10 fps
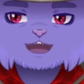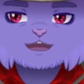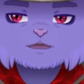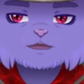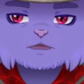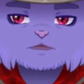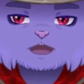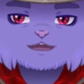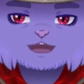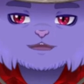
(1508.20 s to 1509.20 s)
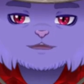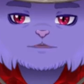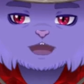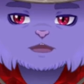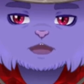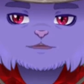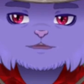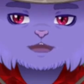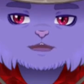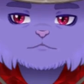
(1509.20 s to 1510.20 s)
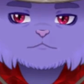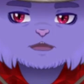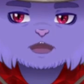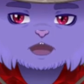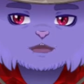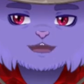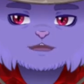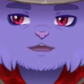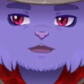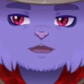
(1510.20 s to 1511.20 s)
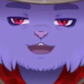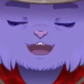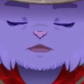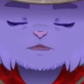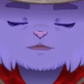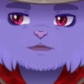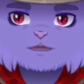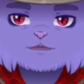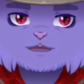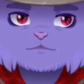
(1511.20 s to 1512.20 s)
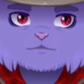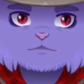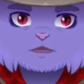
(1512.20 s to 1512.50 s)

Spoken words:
as a new program, and they're going to charge a subscription fee